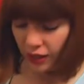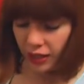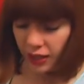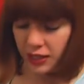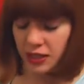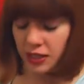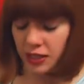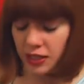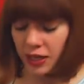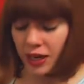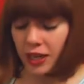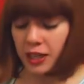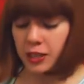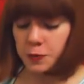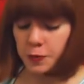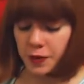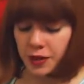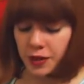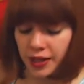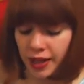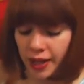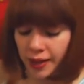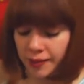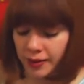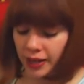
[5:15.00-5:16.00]
so the next
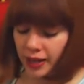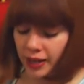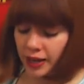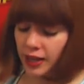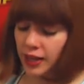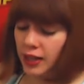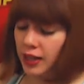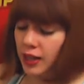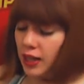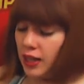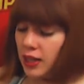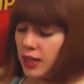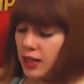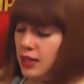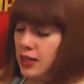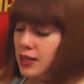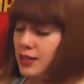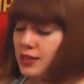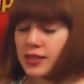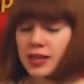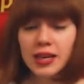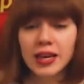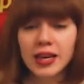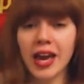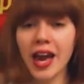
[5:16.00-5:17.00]
book I'm getting
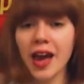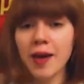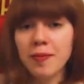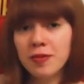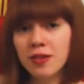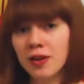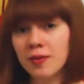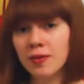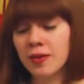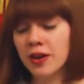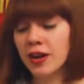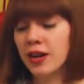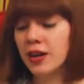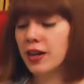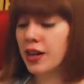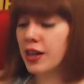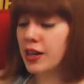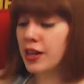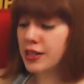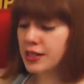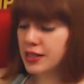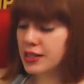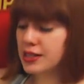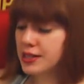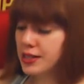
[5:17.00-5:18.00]
is Captain
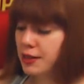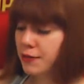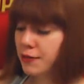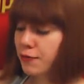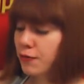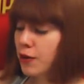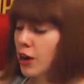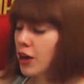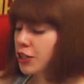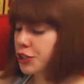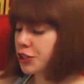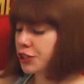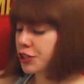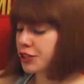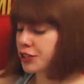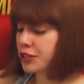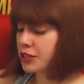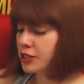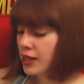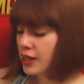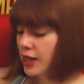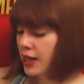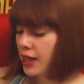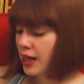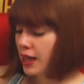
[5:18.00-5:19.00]
America Steve
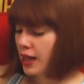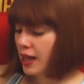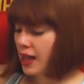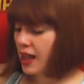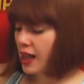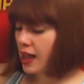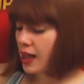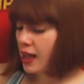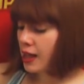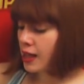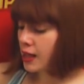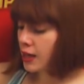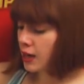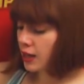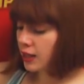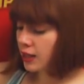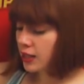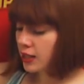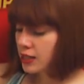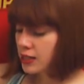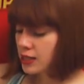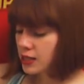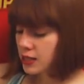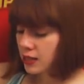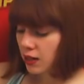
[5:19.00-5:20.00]
Rogers, and
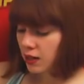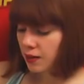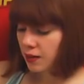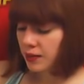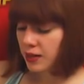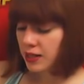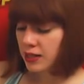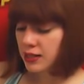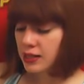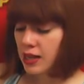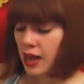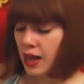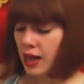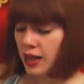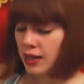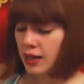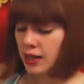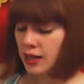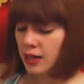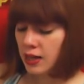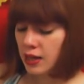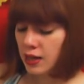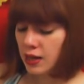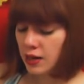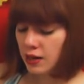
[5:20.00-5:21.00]
this is going to be a
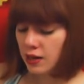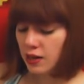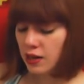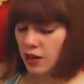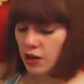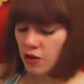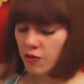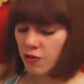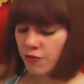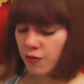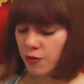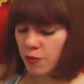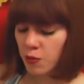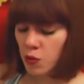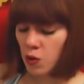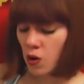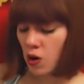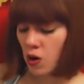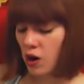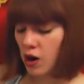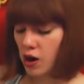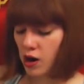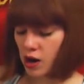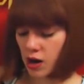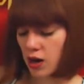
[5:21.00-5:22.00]
tie-in, you know, for
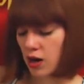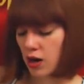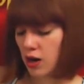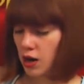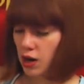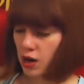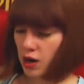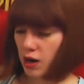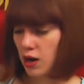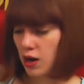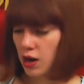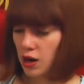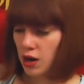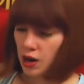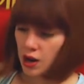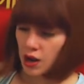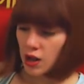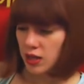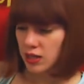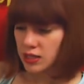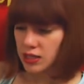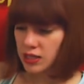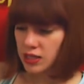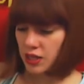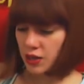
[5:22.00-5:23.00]
more
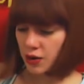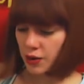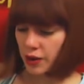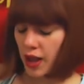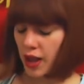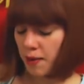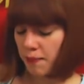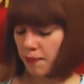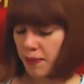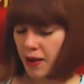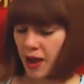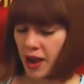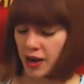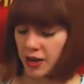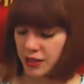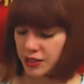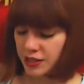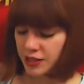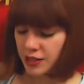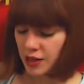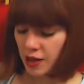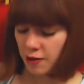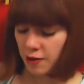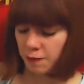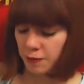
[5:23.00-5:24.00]
Secret Empire
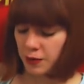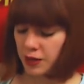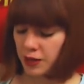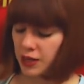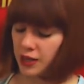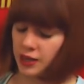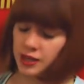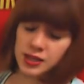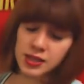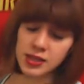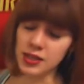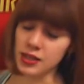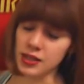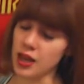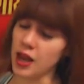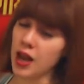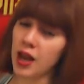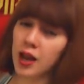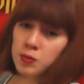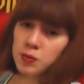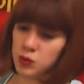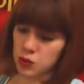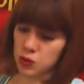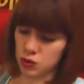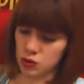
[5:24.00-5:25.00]
stuff, because
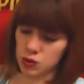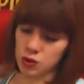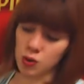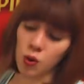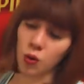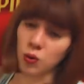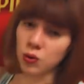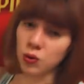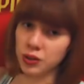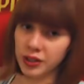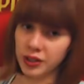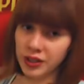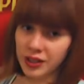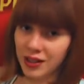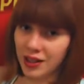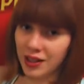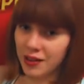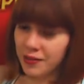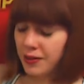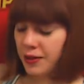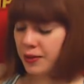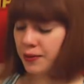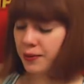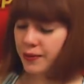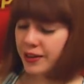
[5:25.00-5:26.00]
I'm totally
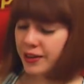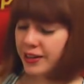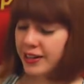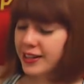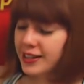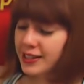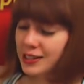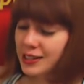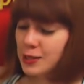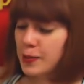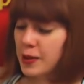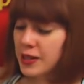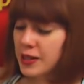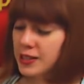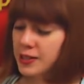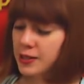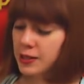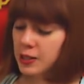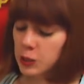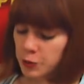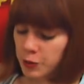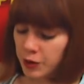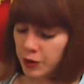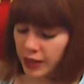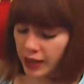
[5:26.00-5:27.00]
loving what Nick Spencer
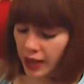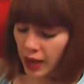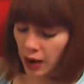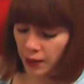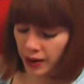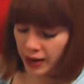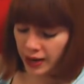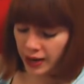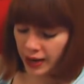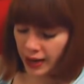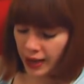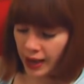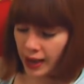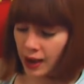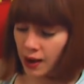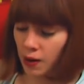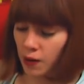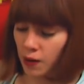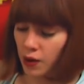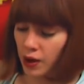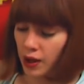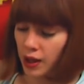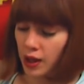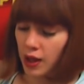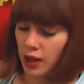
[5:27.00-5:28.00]
is putting out right now.